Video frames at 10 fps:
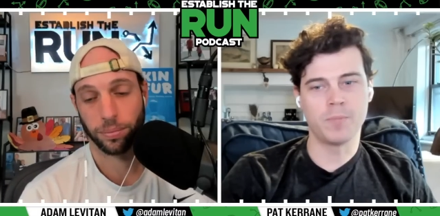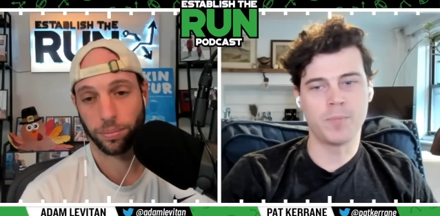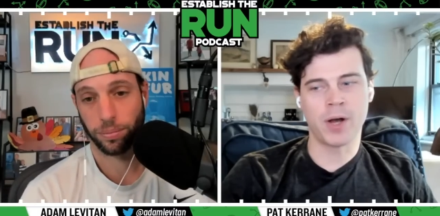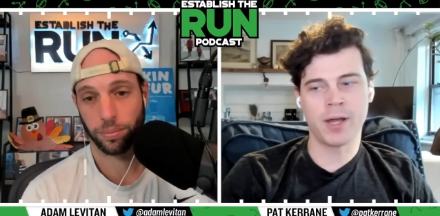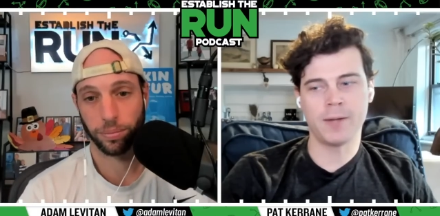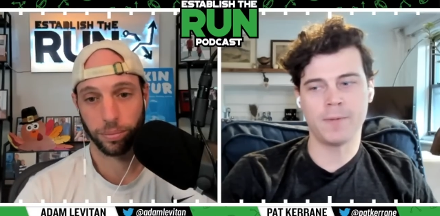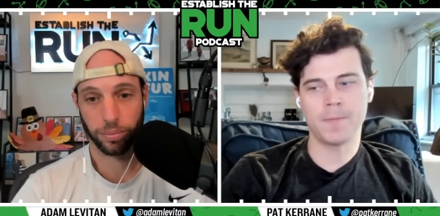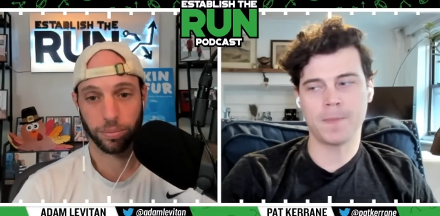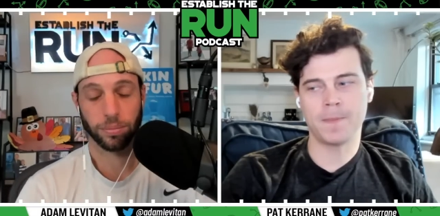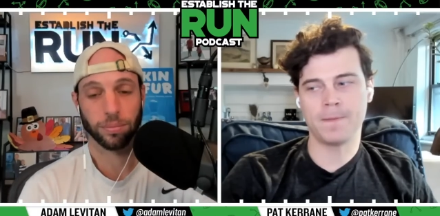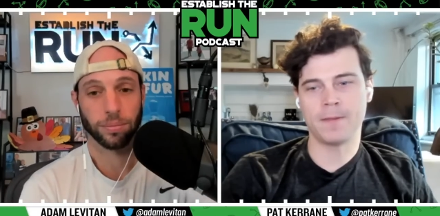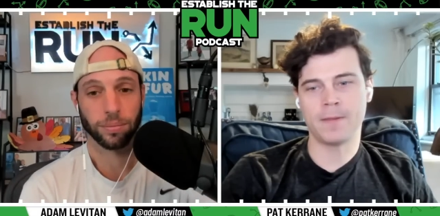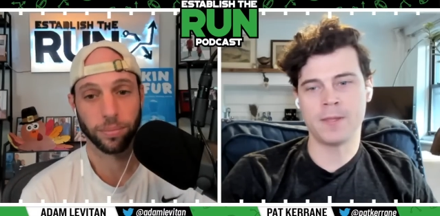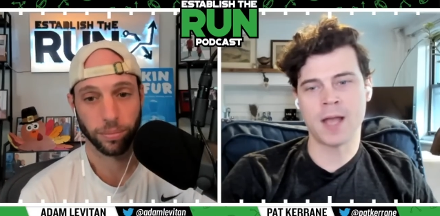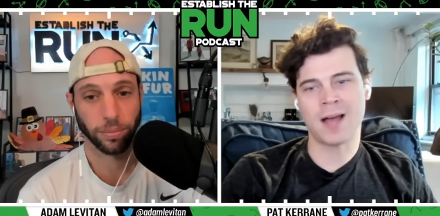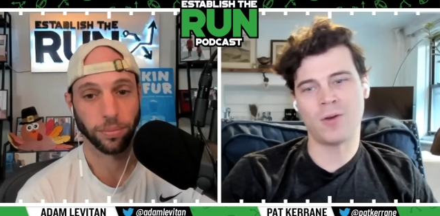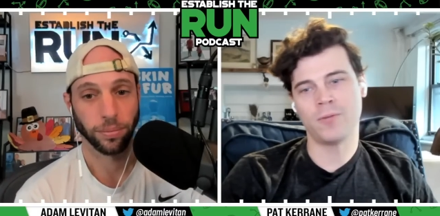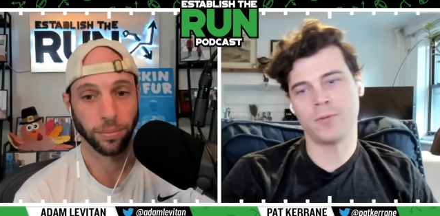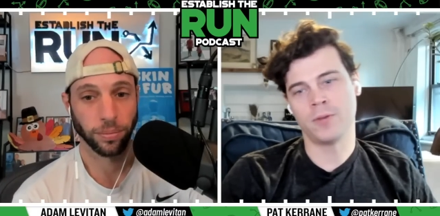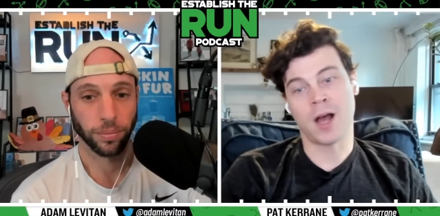Speaker 1: But not
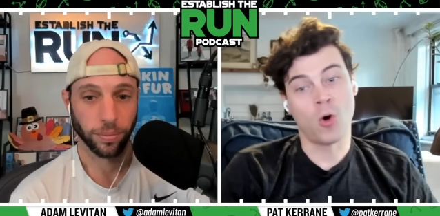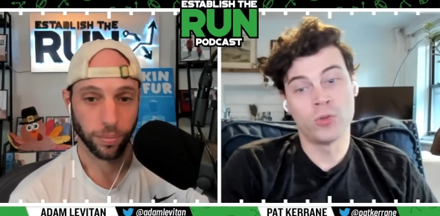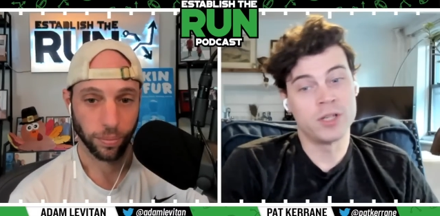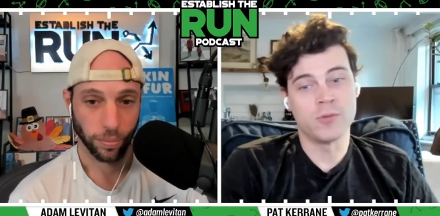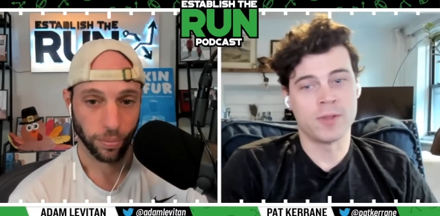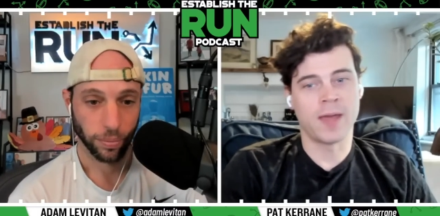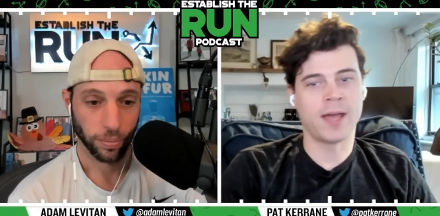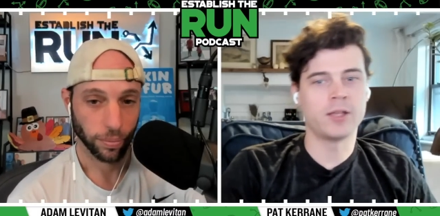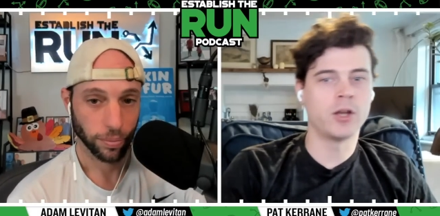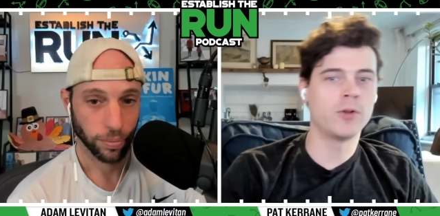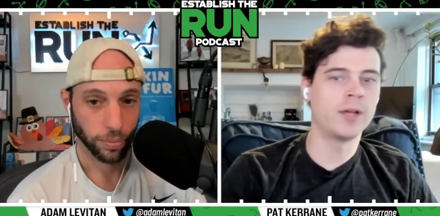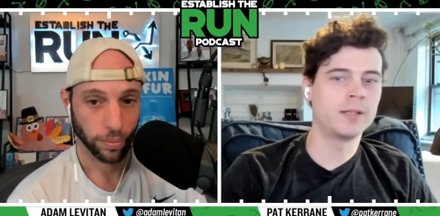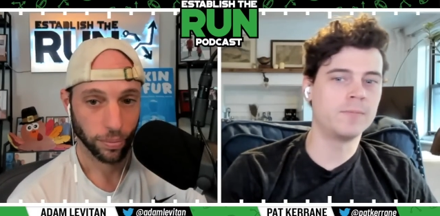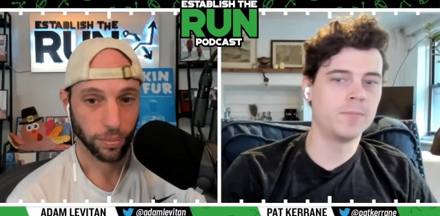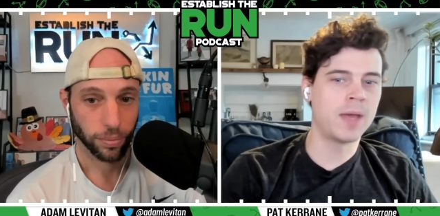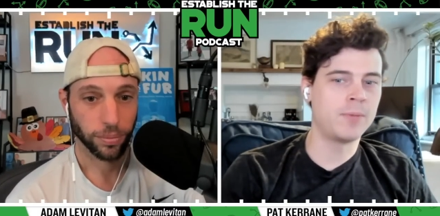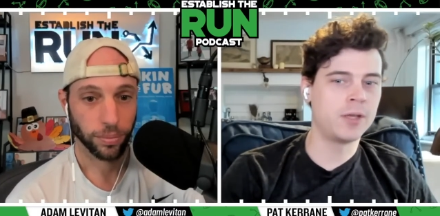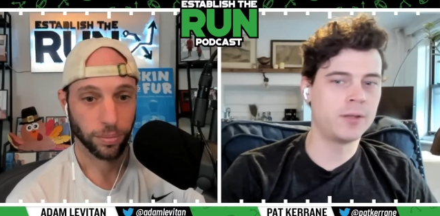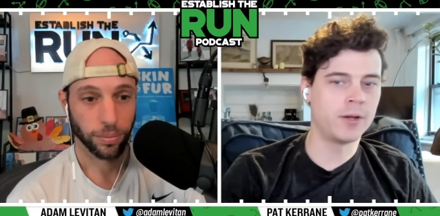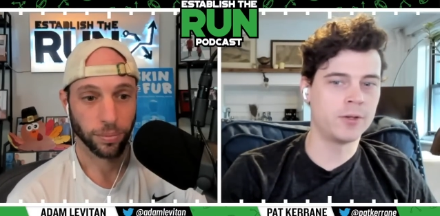not only doing that, you know, like
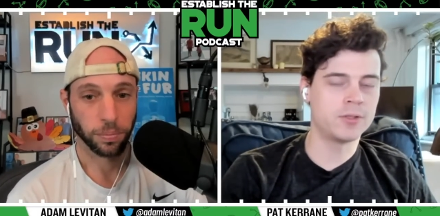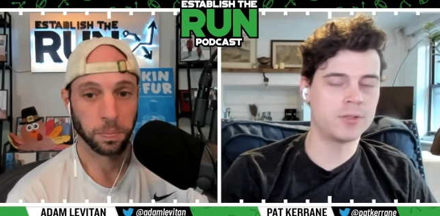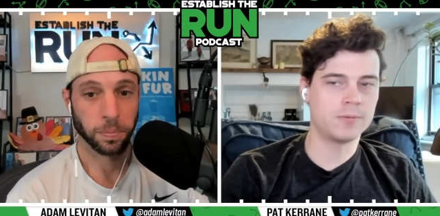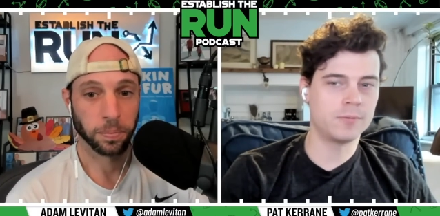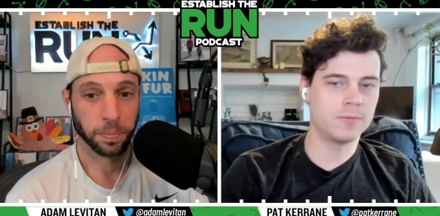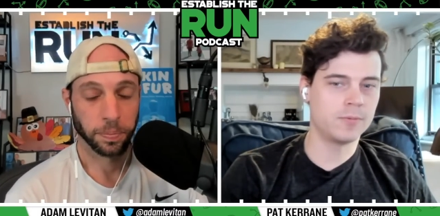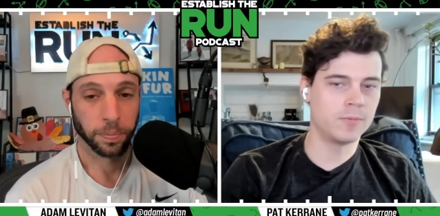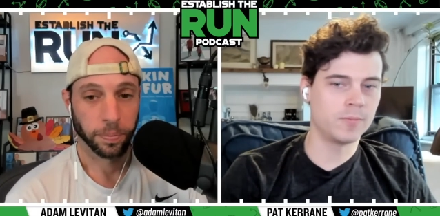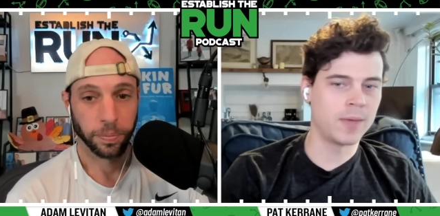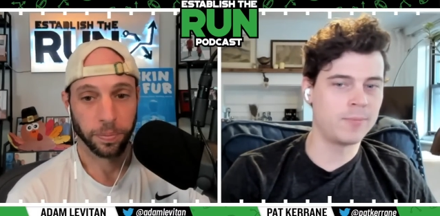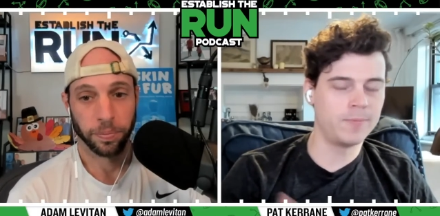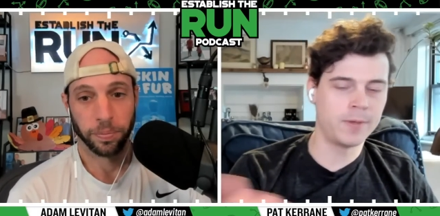maybe there's maybe you